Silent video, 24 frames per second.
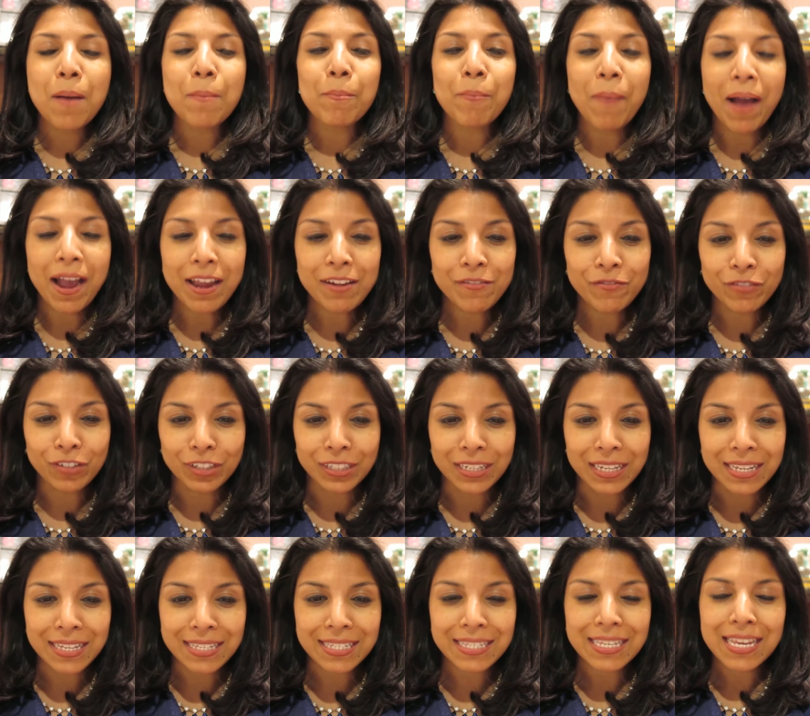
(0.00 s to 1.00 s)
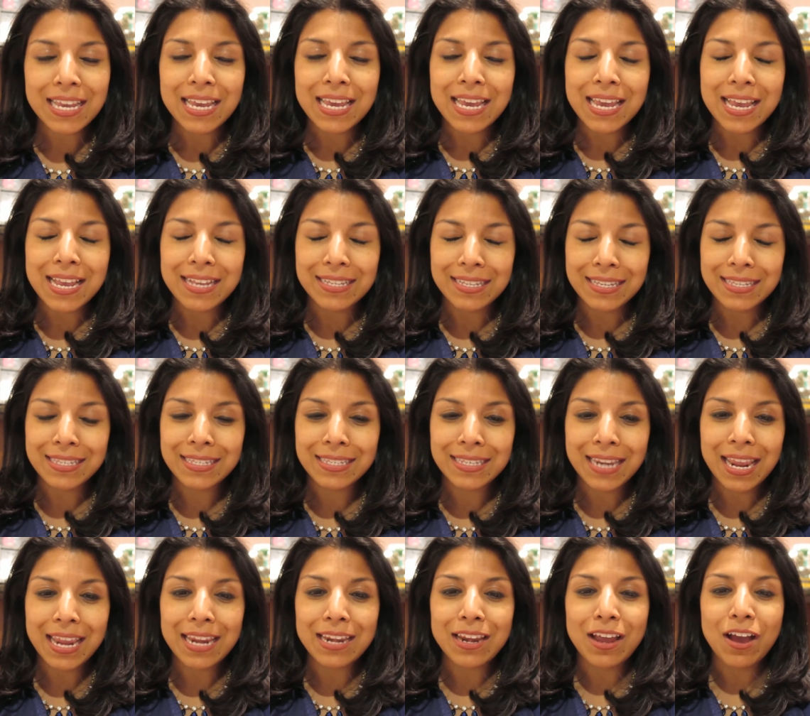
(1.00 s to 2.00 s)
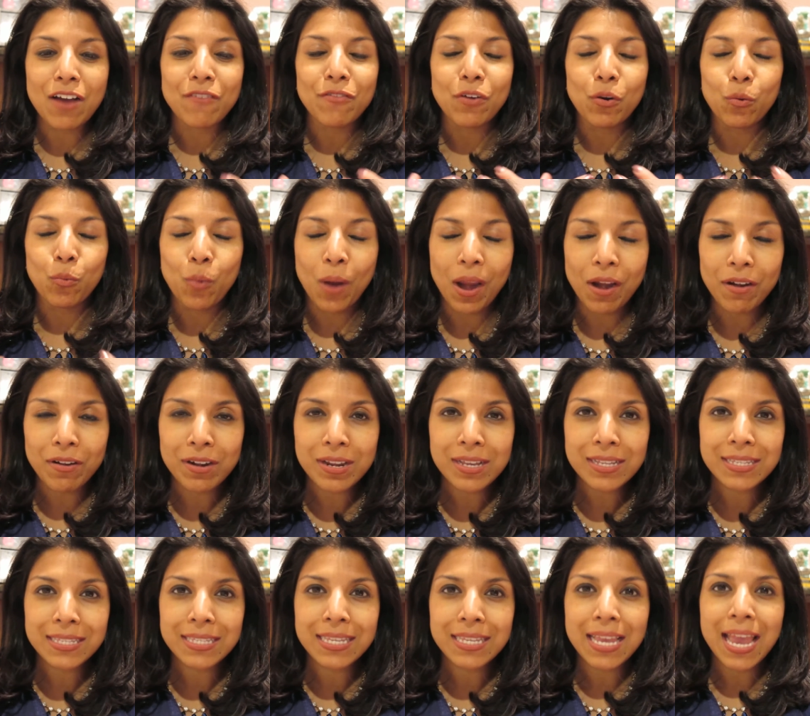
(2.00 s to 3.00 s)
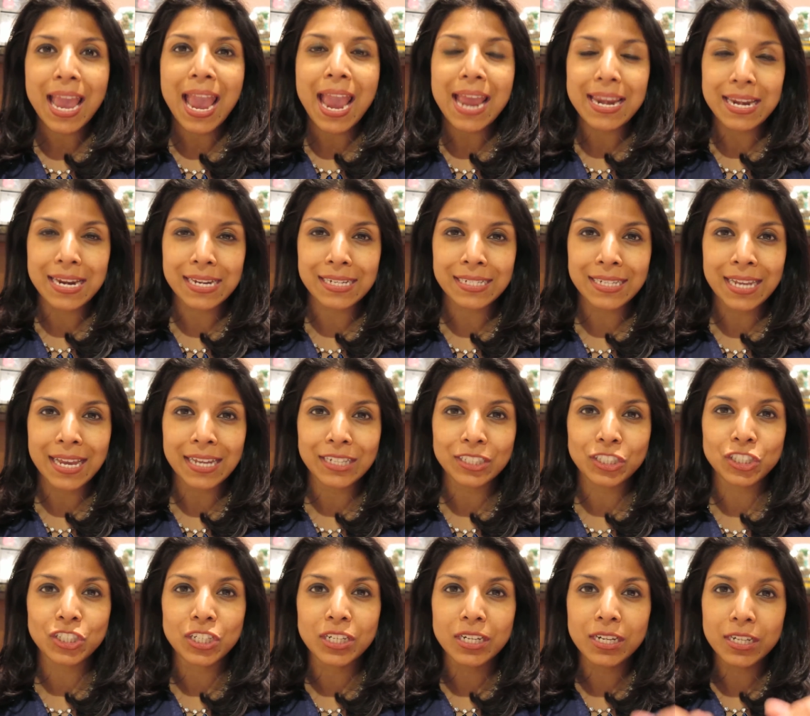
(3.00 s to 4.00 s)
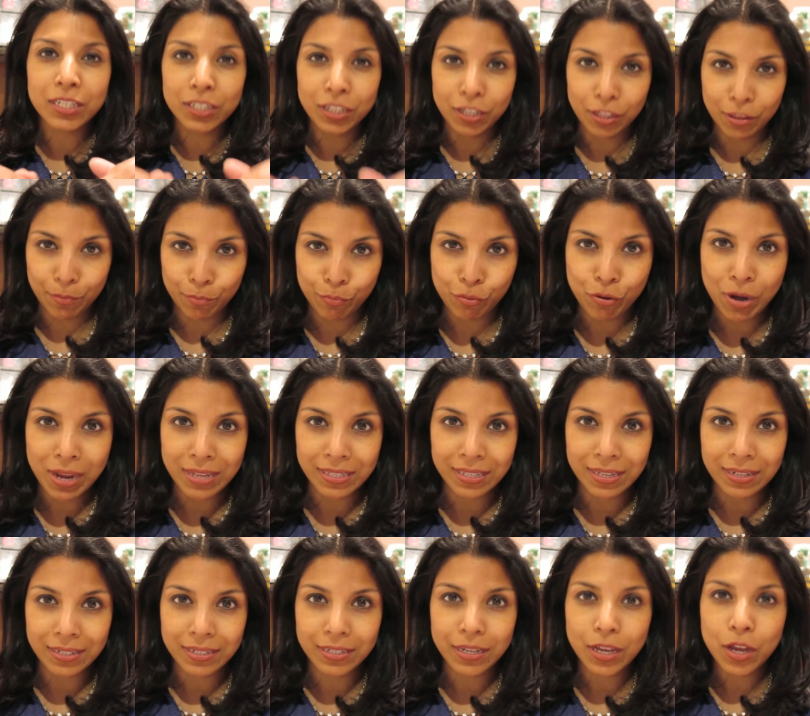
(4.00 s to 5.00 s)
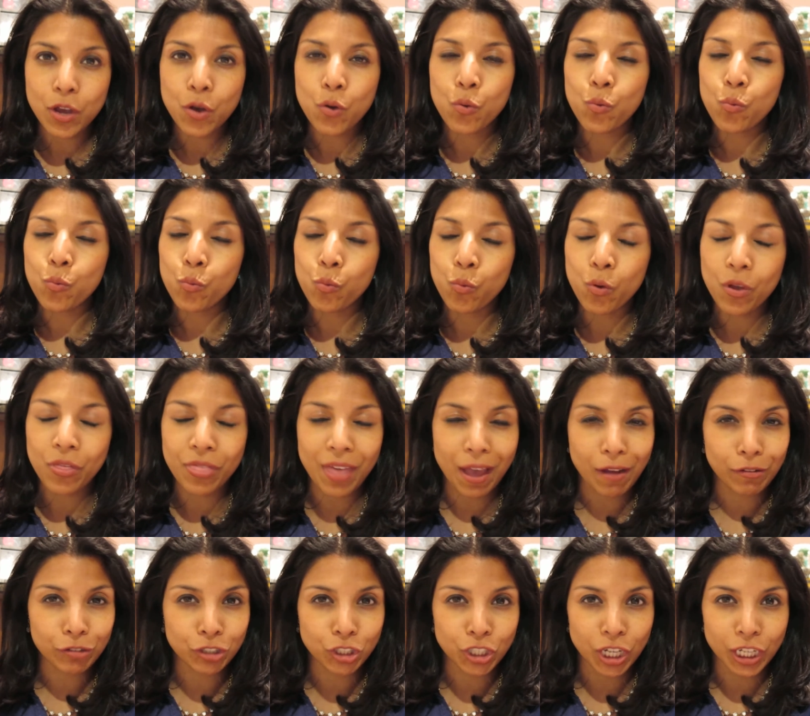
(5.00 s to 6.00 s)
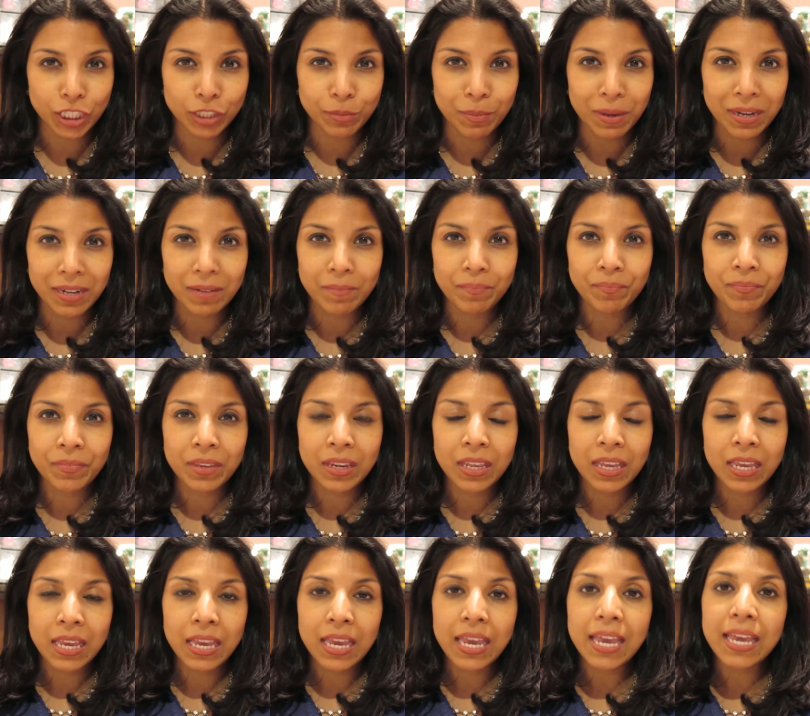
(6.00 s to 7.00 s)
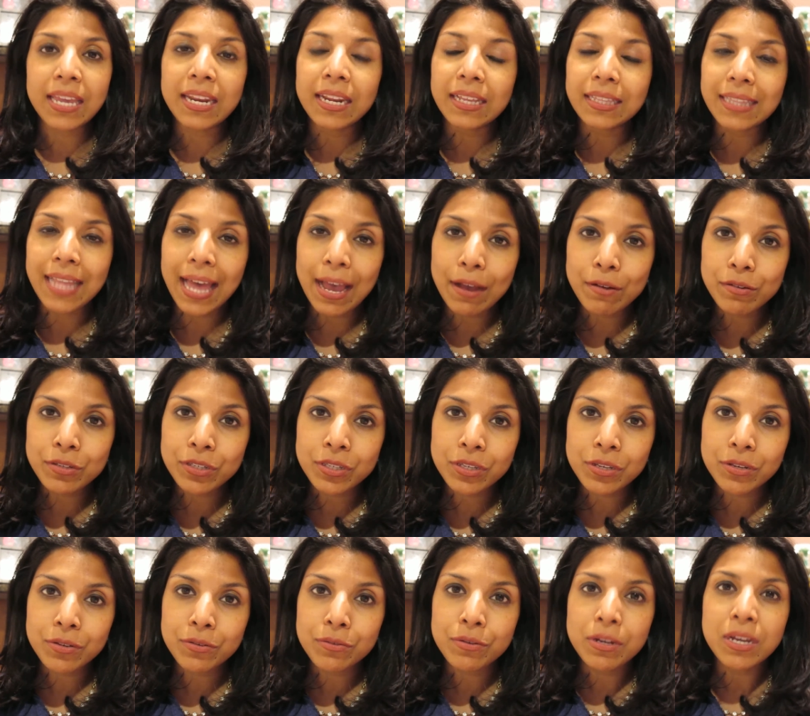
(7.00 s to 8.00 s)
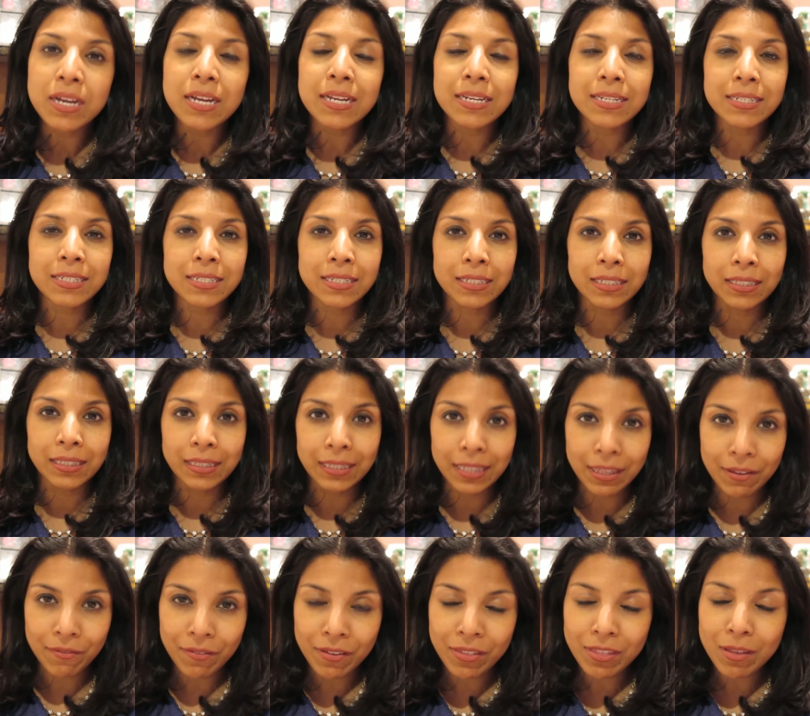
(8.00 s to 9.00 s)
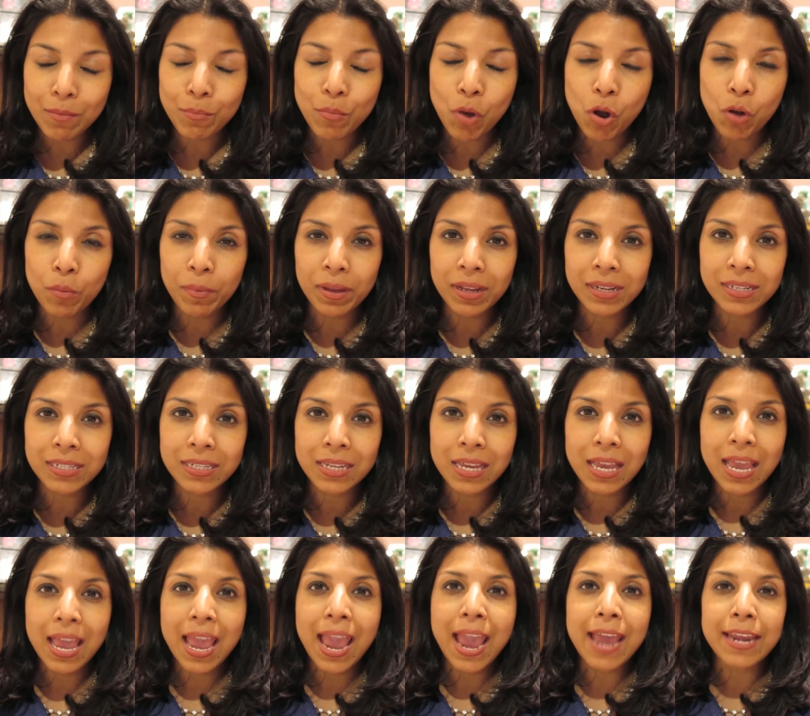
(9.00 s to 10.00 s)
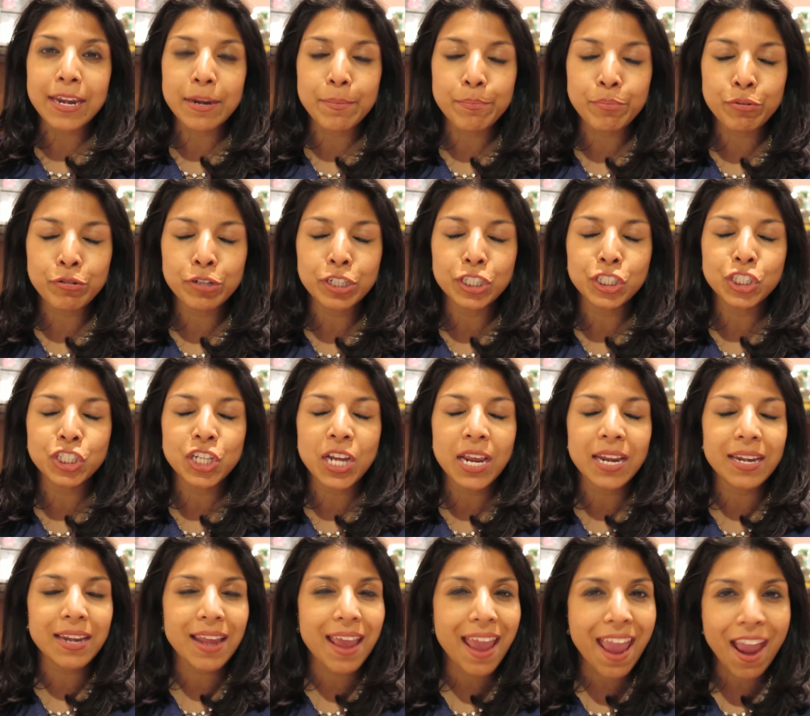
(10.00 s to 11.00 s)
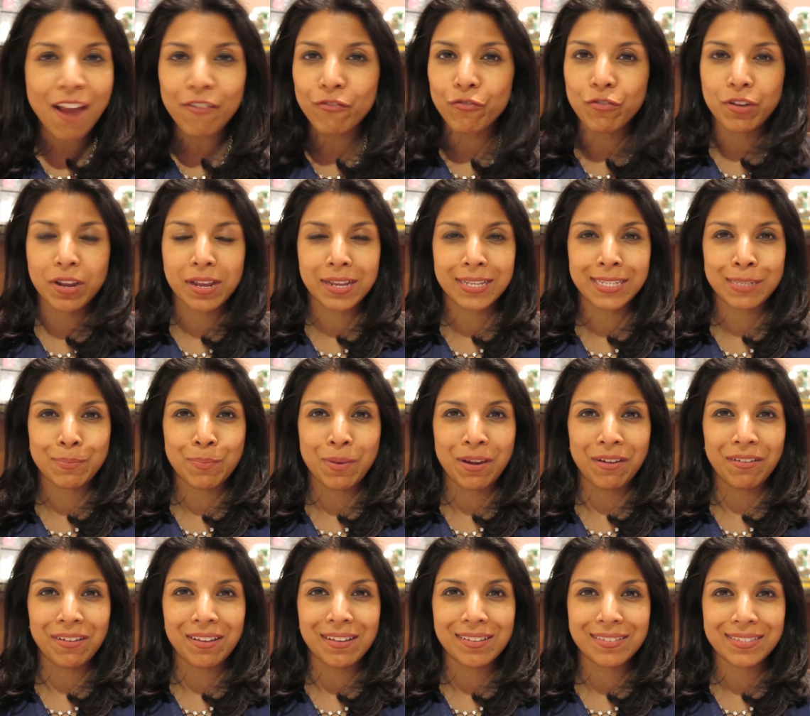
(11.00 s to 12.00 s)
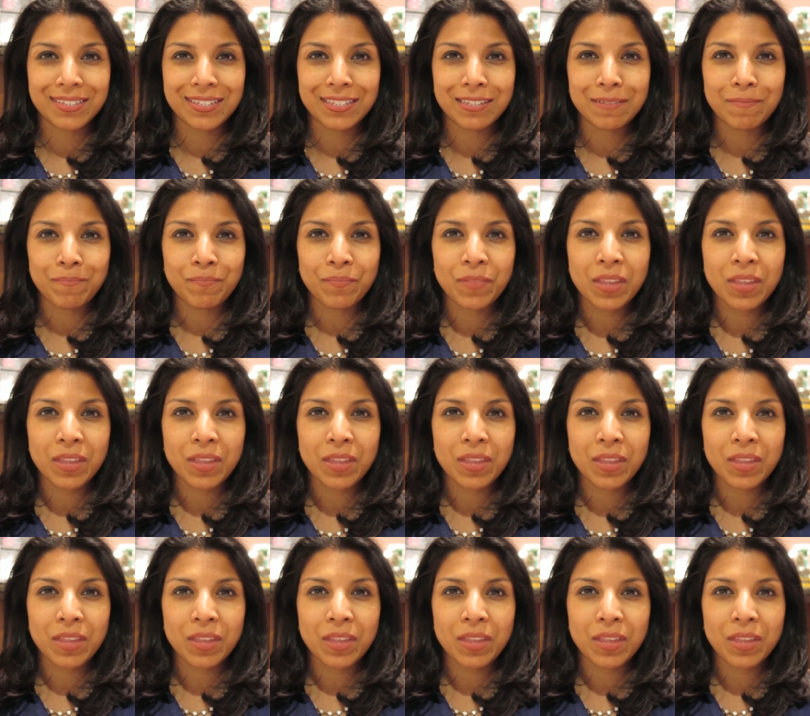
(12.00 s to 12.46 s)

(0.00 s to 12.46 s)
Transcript: Mindfulness is a state of awareness and attention to the present without judgment. It allows you to live in the moment and appreciate every experience.